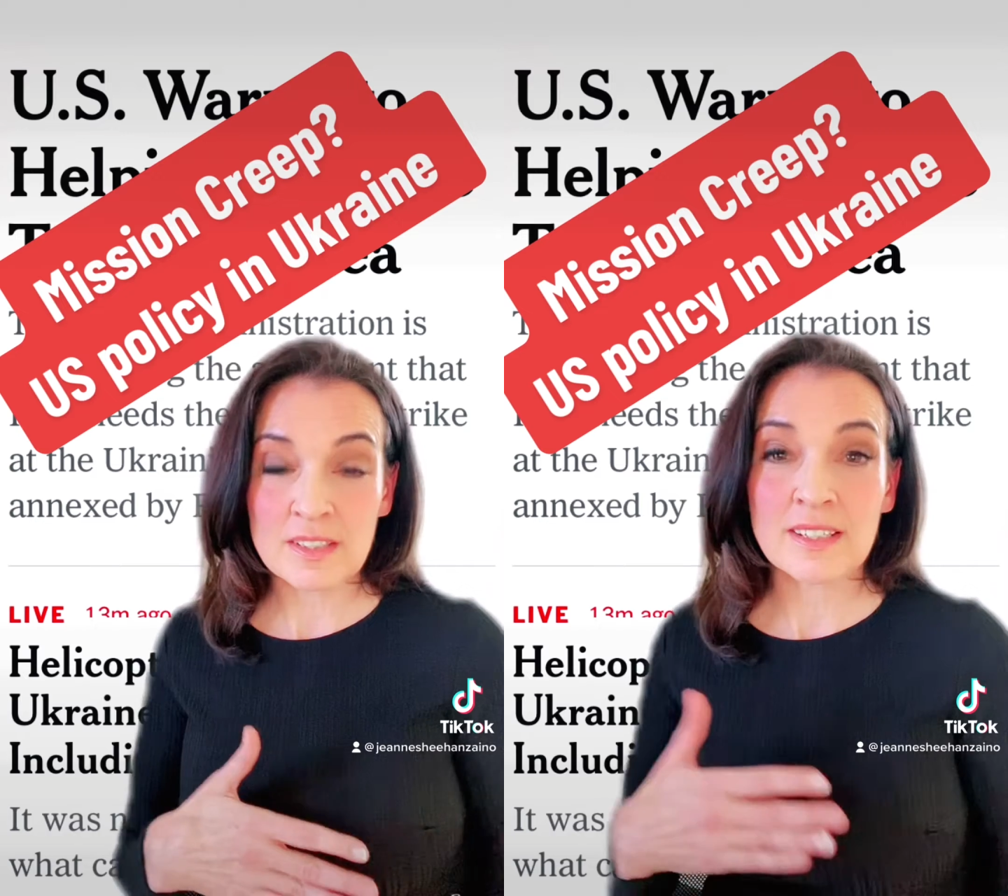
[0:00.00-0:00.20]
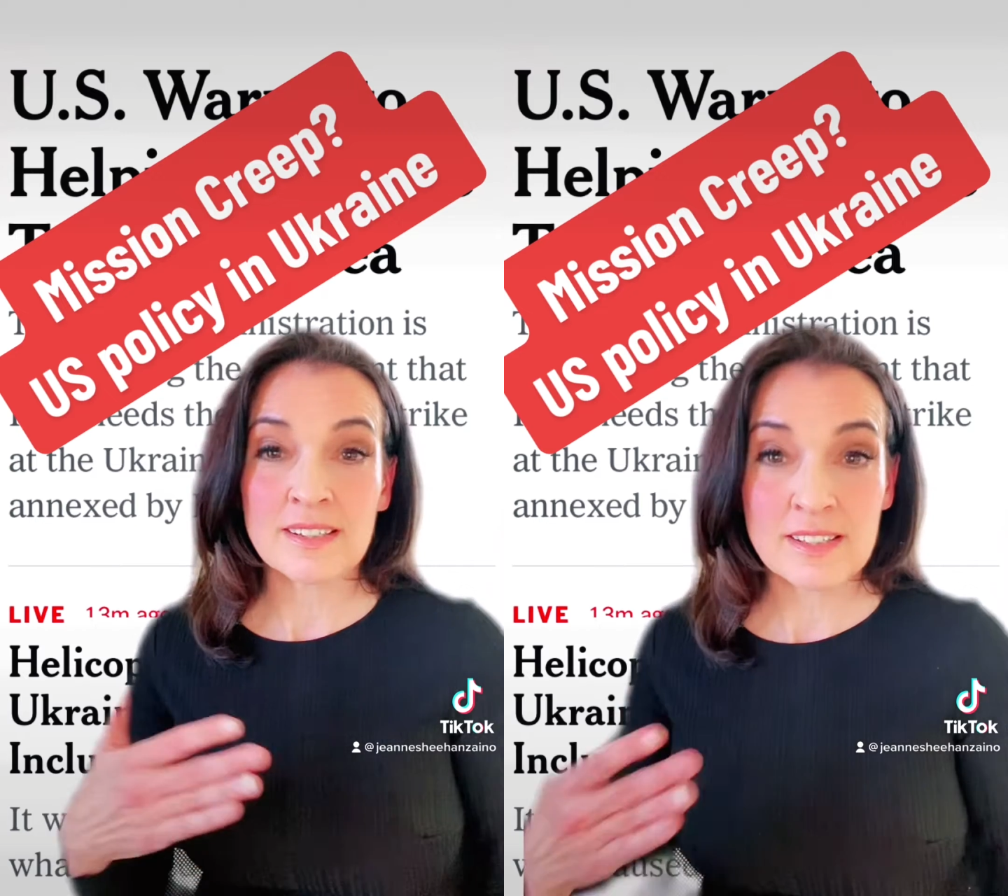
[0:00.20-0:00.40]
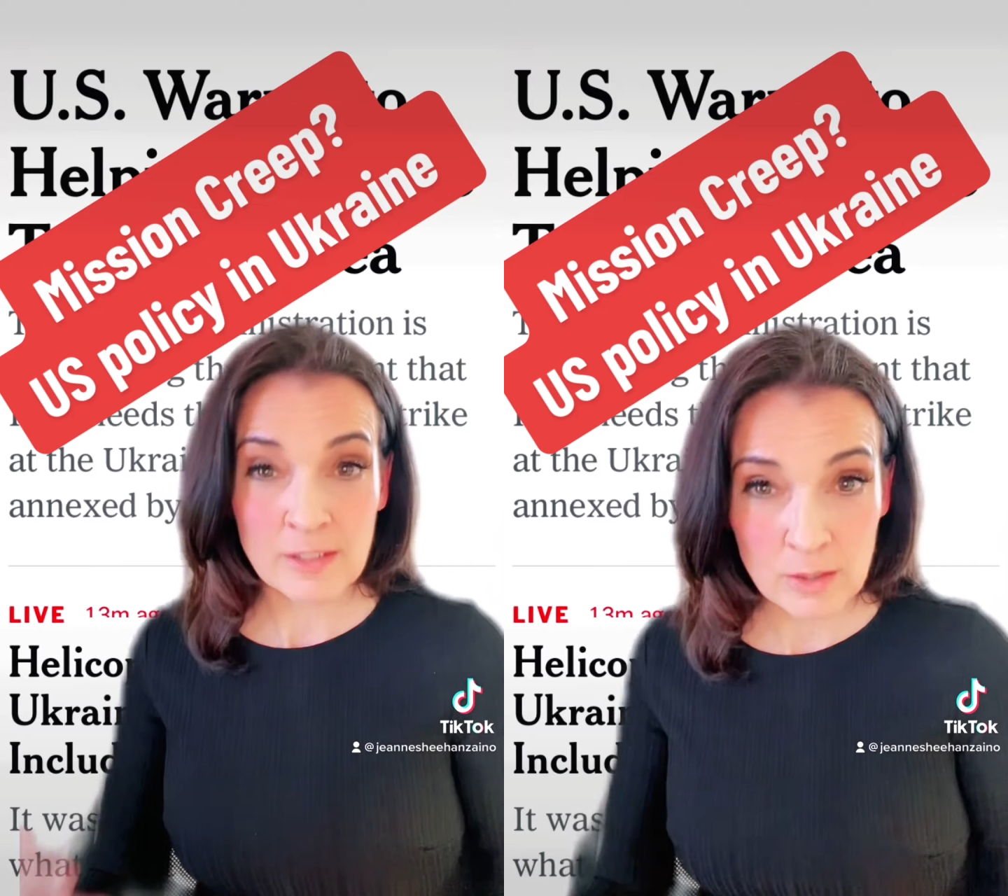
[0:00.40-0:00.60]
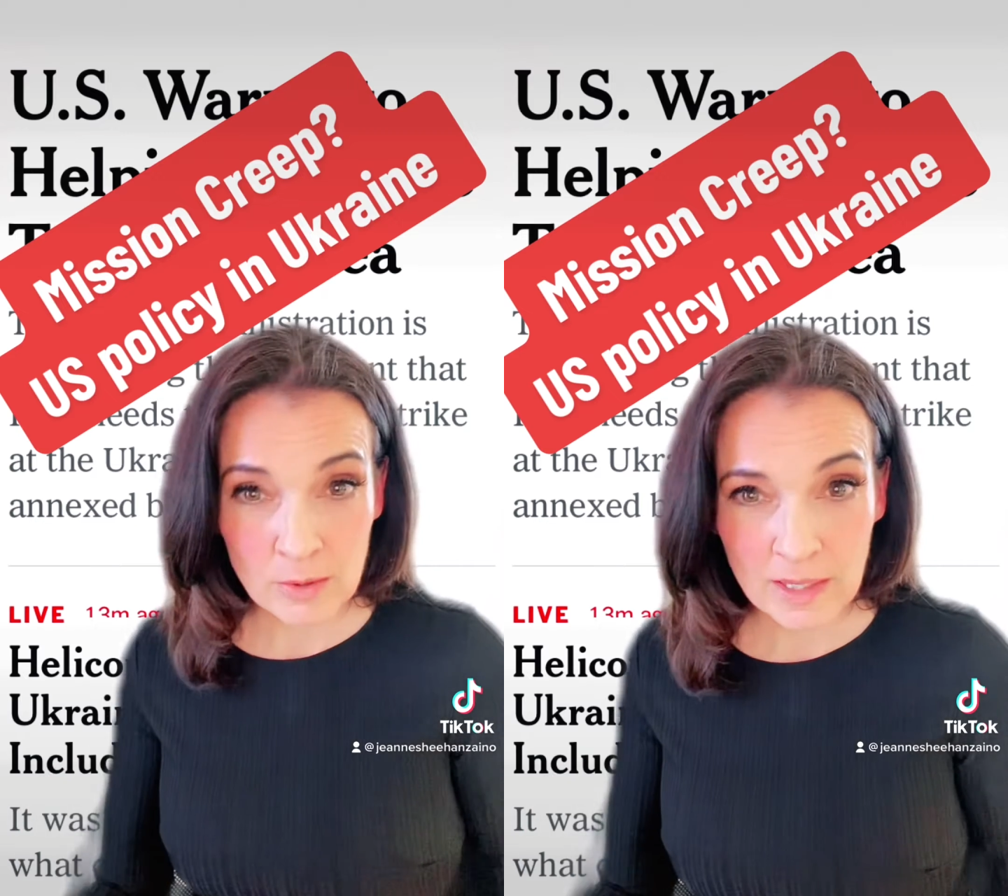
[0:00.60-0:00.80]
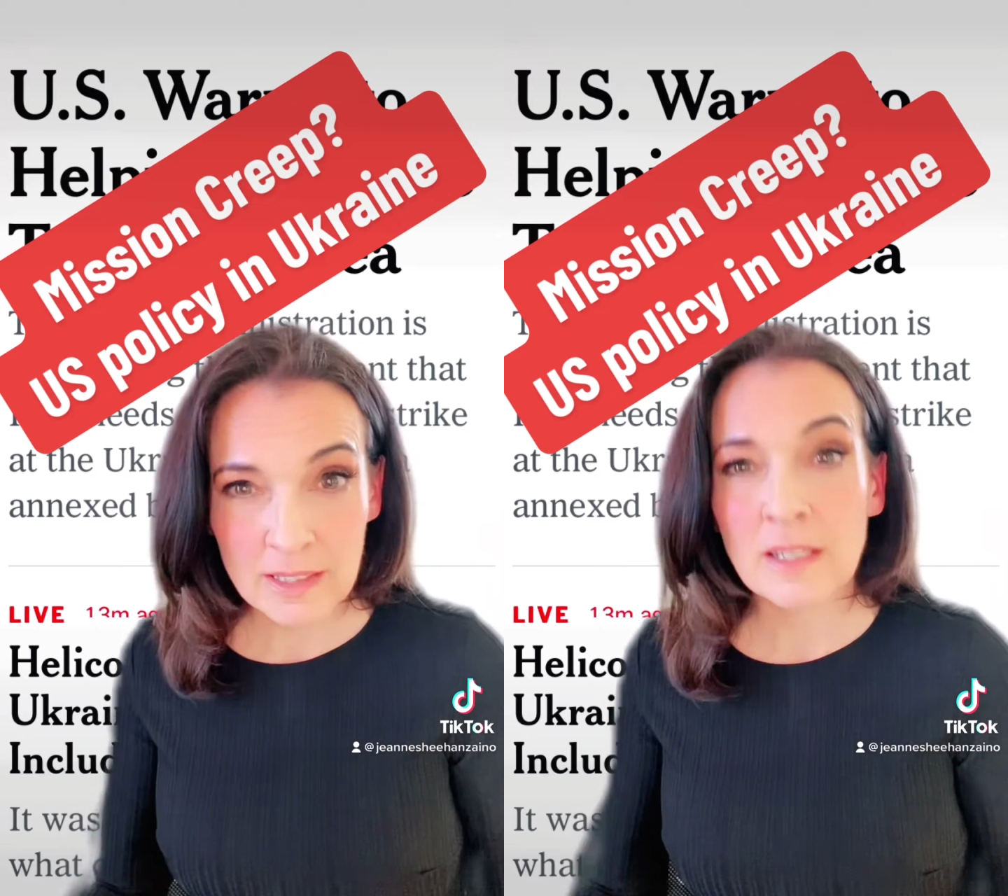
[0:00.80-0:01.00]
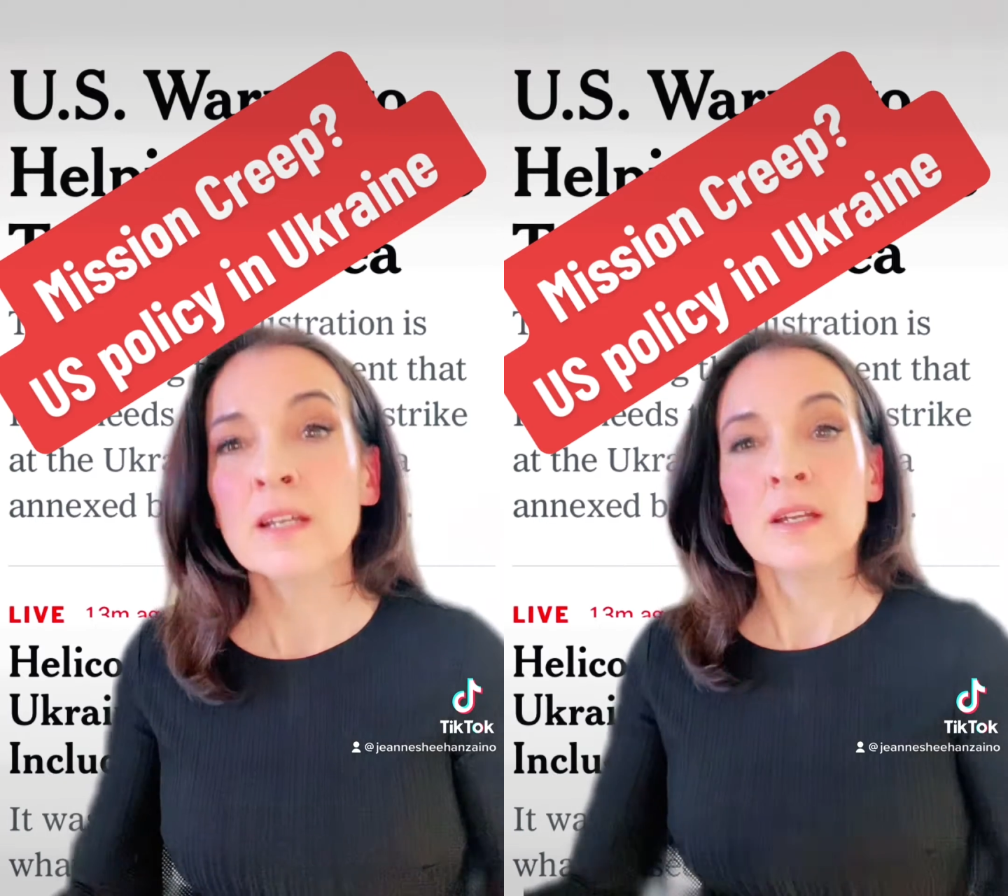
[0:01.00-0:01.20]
considering